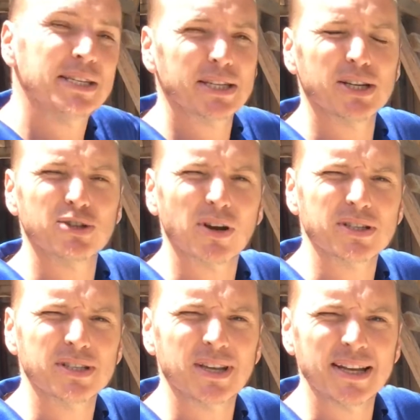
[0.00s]
This is
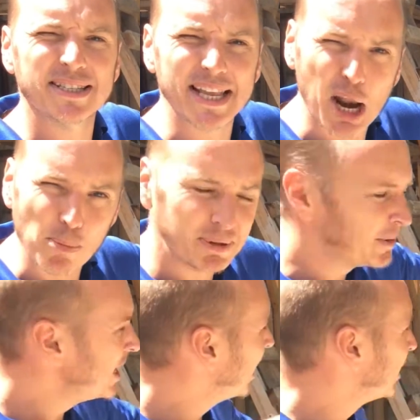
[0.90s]
construction site setup,
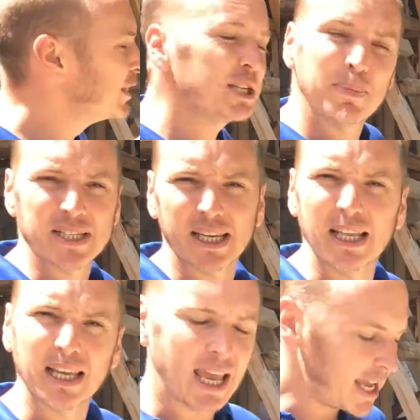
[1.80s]
and in this
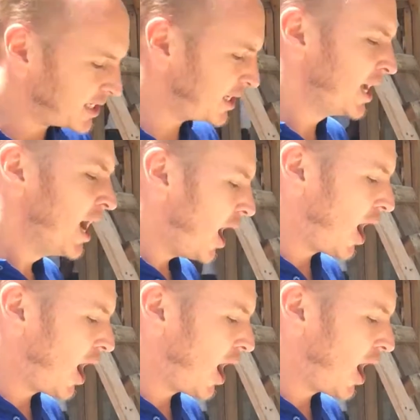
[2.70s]
particular case,